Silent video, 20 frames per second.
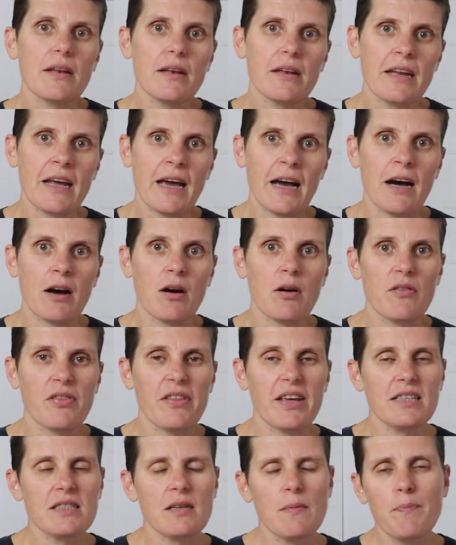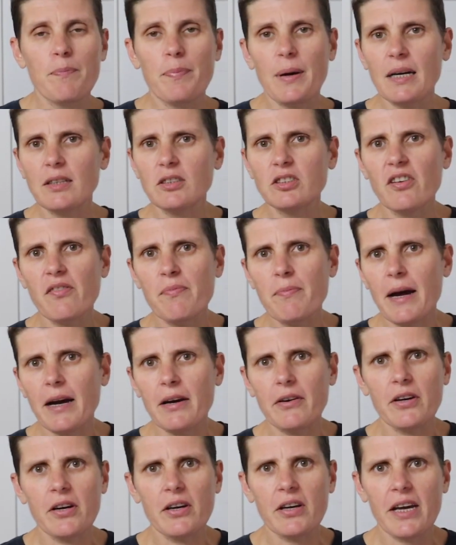Now, there's a bunch of
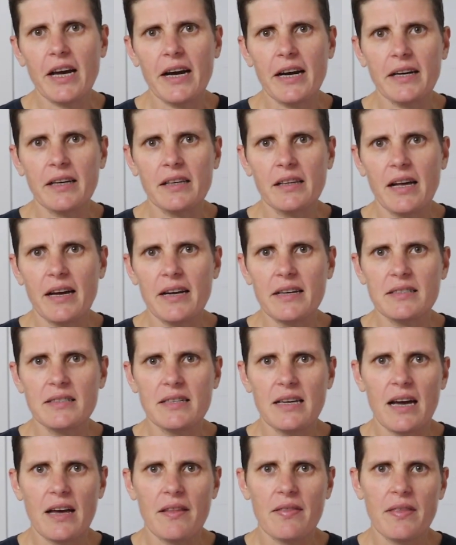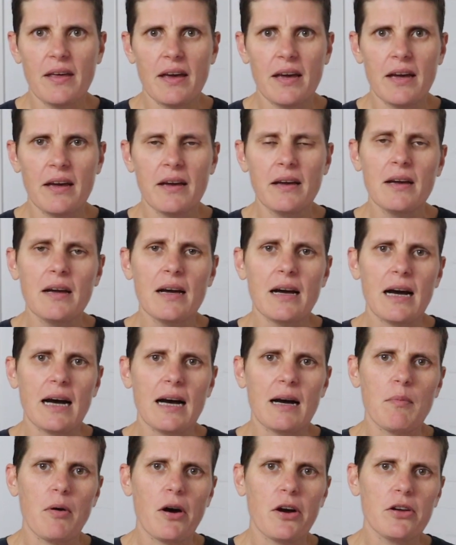macro calculators out there.
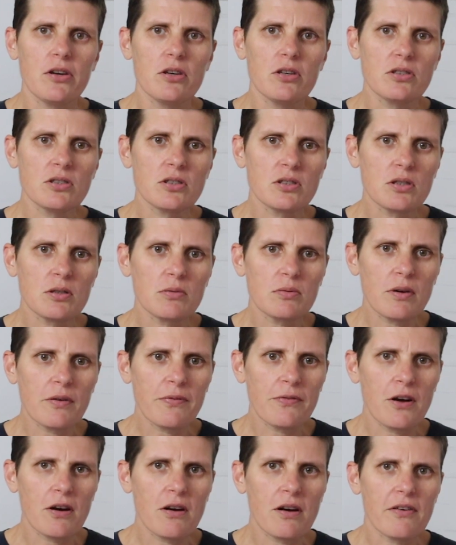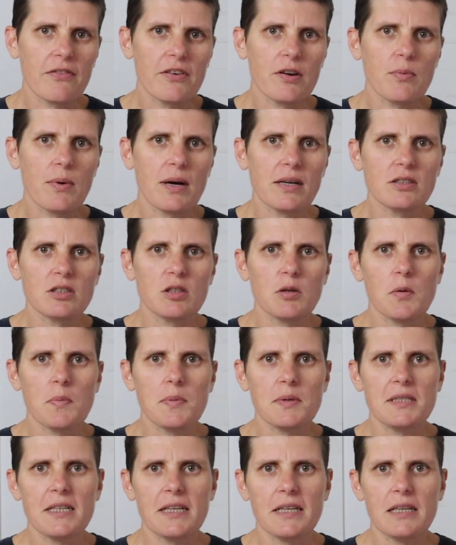I used to refer everyone to a
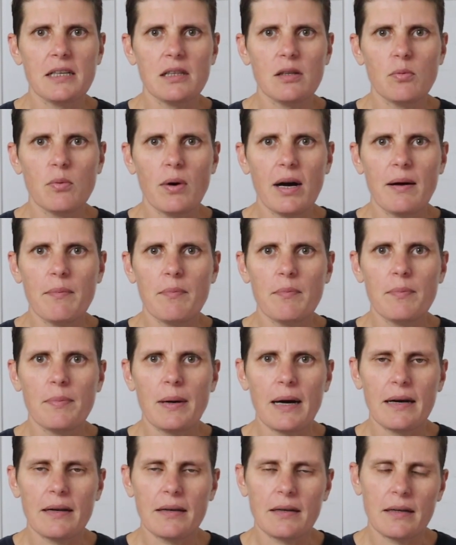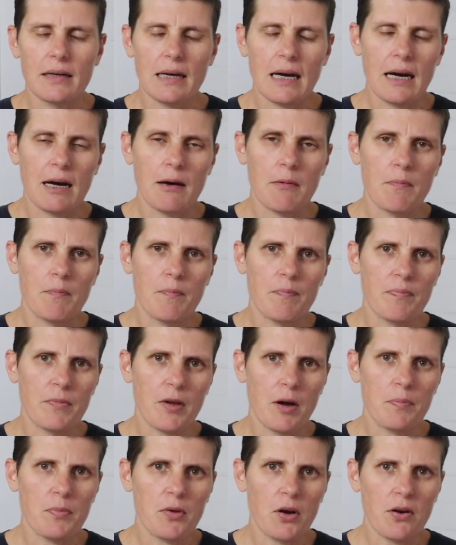particular one, but
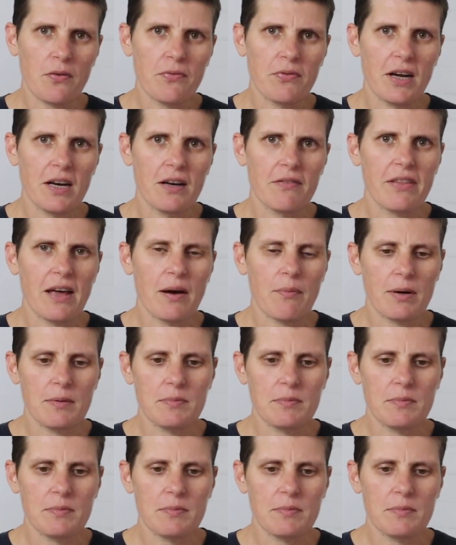I'm not a fan of that